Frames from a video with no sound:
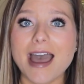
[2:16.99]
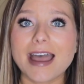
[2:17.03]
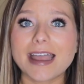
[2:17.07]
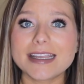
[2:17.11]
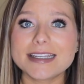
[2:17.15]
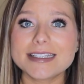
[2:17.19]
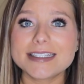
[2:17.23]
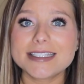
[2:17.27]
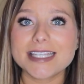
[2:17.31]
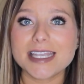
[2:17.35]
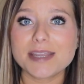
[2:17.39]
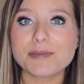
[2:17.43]

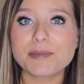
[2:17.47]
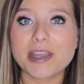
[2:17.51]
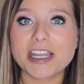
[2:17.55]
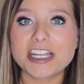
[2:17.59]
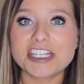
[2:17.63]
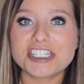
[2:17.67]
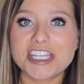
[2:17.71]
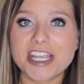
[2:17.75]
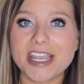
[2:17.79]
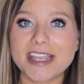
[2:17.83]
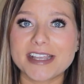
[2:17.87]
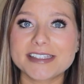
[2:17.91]
I'd say
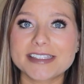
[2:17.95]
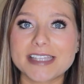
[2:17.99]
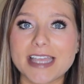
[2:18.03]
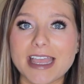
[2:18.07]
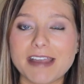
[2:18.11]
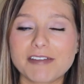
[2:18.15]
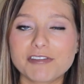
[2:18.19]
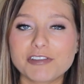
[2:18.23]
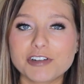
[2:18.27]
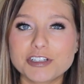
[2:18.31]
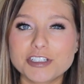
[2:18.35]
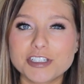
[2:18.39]
my checks
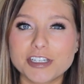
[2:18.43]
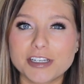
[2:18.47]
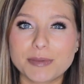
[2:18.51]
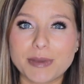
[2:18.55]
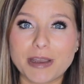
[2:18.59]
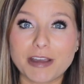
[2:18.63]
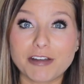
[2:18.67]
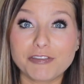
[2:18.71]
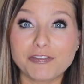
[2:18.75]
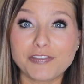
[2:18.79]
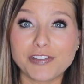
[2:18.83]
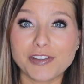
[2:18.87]
average at
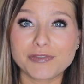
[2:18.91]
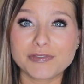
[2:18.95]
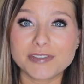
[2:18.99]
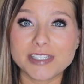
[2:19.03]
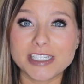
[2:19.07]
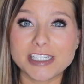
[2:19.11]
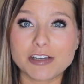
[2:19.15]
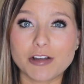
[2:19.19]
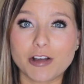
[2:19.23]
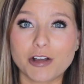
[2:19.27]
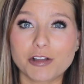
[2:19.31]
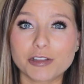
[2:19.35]
about
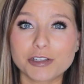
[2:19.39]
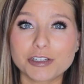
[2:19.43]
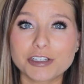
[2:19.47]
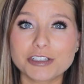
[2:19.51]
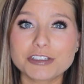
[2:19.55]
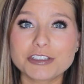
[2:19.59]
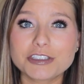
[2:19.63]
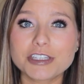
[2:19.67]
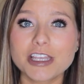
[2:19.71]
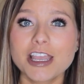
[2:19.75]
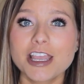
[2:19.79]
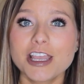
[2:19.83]

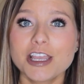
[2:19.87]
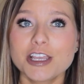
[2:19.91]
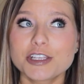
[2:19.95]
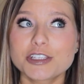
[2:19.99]
$50.